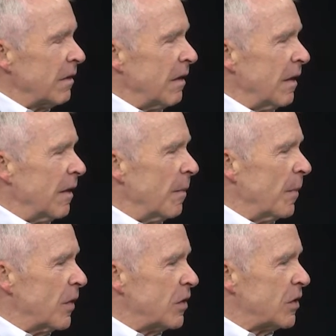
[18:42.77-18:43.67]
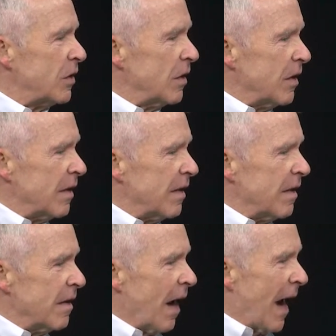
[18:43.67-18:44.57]
Um,
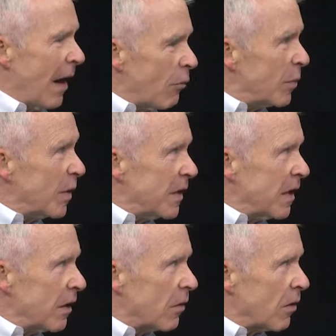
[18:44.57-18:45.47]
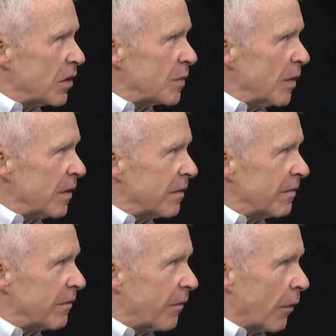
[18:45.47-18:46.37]
I would be the encouragement
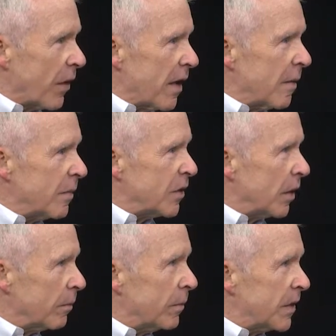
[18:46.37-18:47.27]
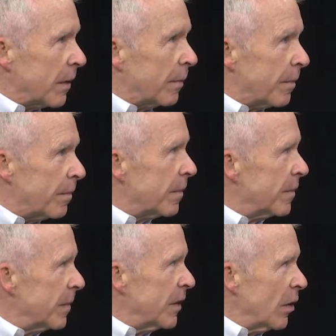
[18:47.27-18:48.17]
for them to, to
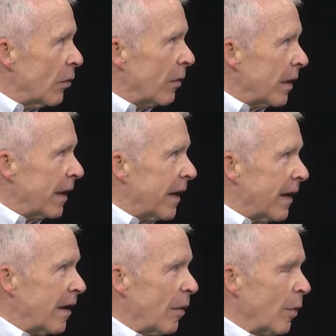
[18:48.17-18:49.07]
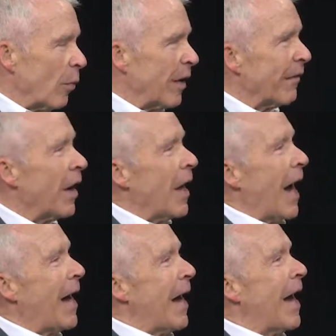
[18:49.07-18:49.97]
you know, get help or whatever.
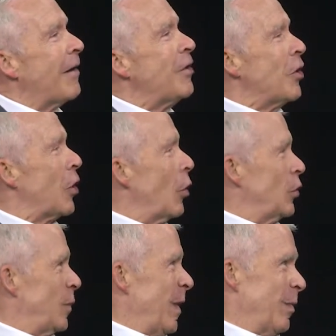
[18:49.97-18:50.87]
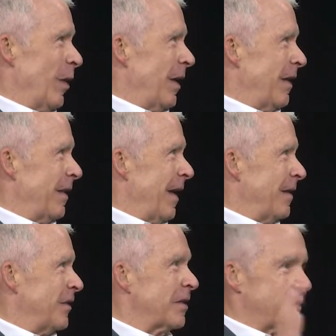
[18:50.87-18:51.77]
How, how do you coach people like
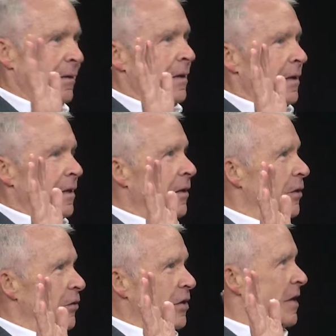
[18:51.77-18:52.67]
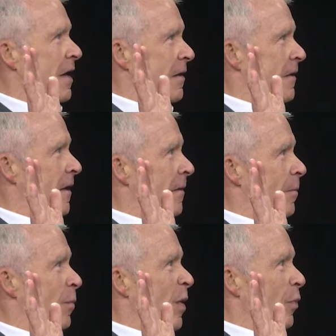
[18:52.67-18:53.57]
that? Just you know, just kind of the
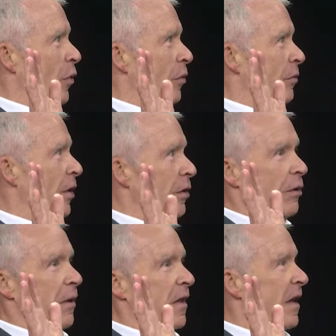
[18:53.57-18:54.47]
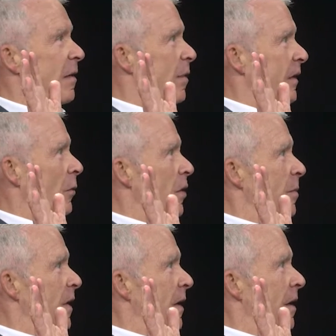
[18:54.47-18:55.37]
people who don't know anything, but they want to
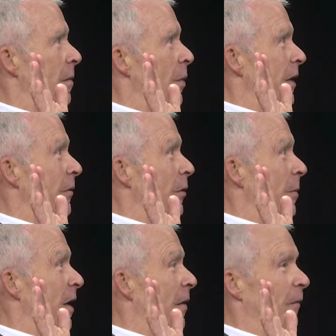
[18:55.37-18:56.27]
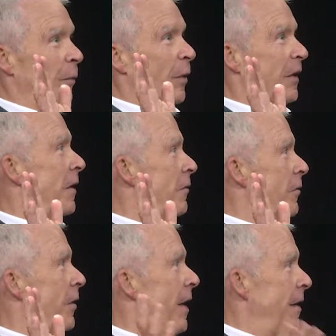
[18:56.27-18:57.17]
be, but they want to be mm-hmm. helpful, but mm-hmm. they don't
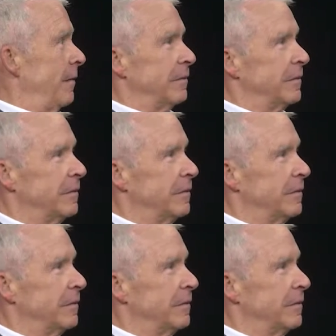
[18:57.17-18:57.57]
know how.